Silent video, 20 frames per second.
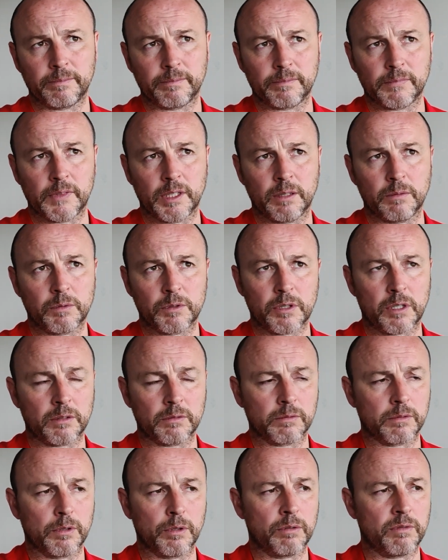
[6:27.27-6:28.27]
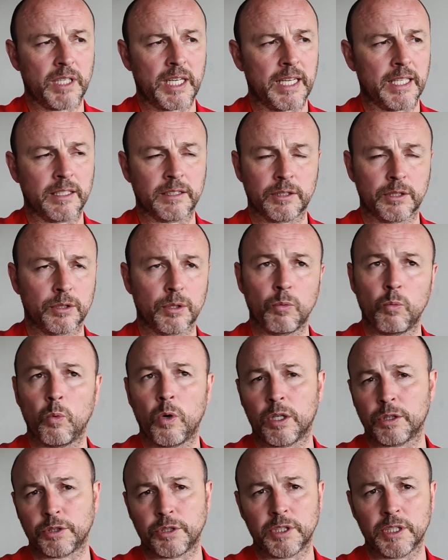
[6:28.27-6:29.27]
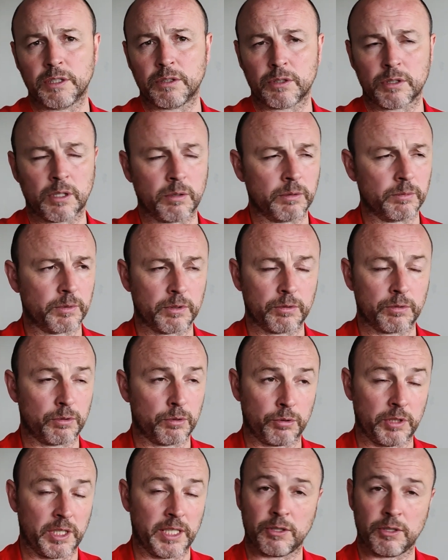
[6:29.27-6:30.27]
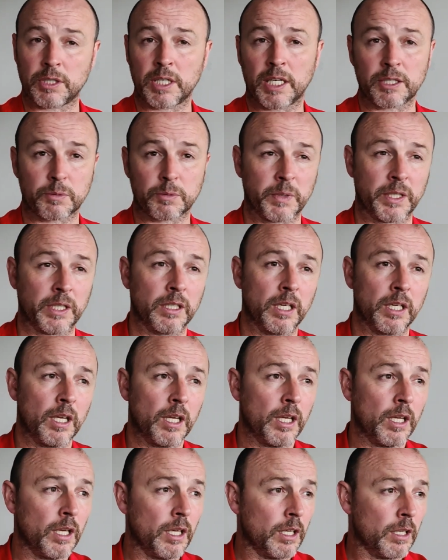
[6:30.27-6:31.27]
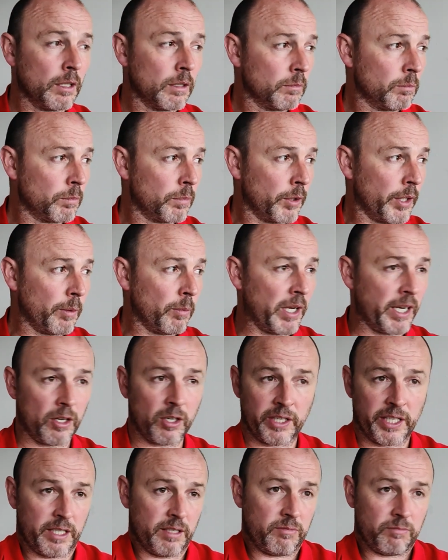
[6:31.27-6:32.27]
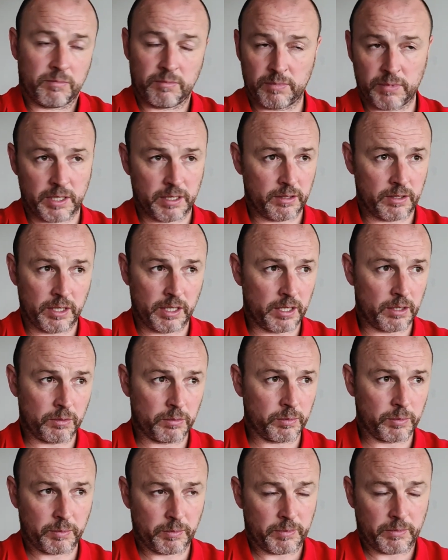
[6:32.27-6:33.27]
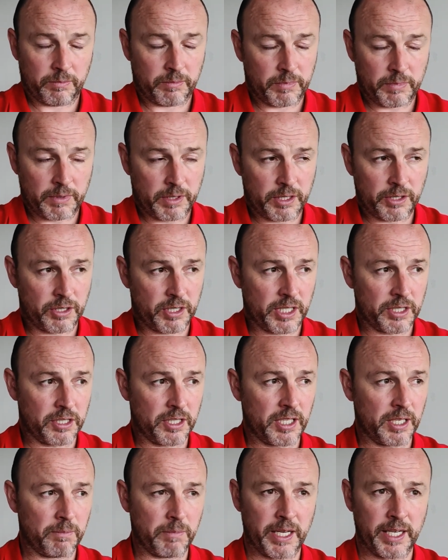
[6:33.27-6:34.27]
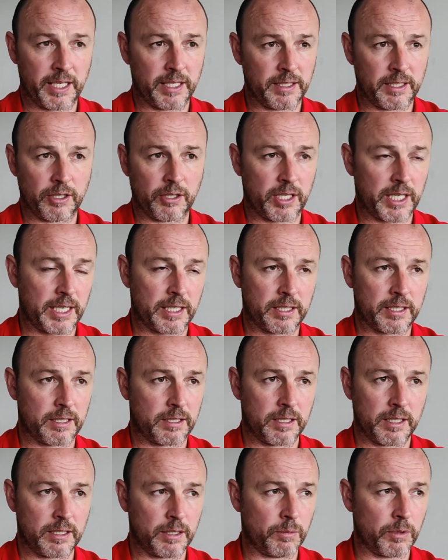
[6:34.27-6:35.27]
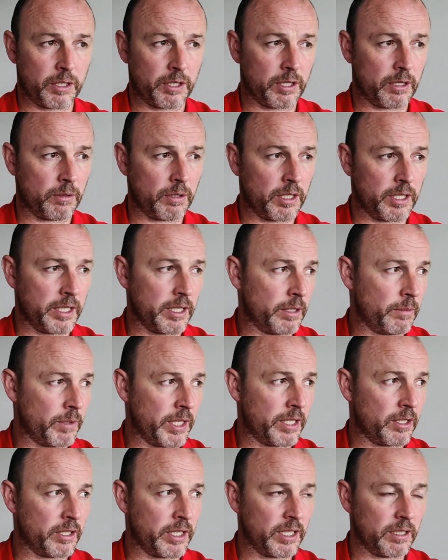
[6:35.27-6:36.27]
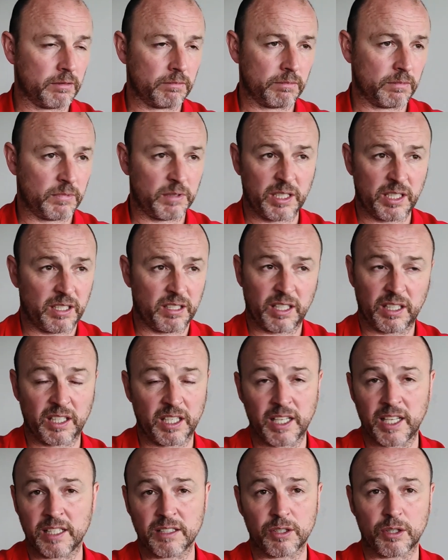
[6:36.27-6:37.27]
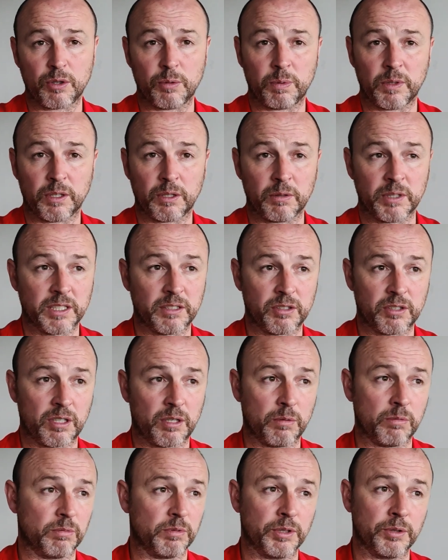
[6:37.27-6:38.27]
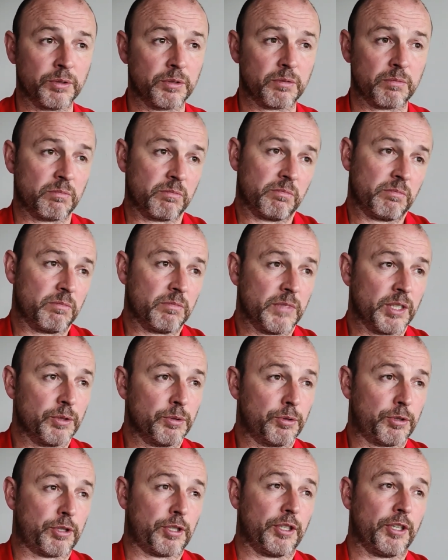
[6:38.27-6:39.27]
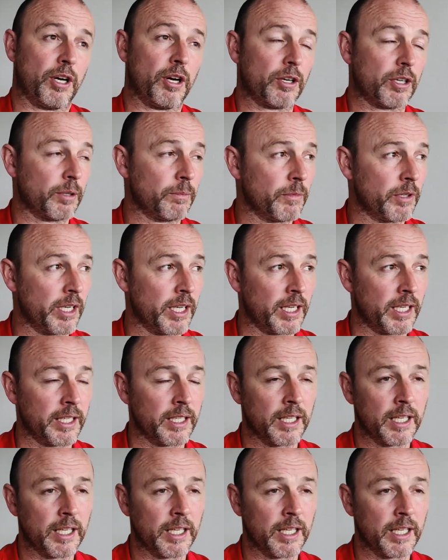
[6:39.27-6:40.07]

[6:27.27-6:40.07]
He was on Love Island. I don't watch it, so it doesn't interest me. But he went on it, the decision he made. He got asked, did he want to go on it? He went on it. I think he earned a couple of quid, so who's to knock him, really?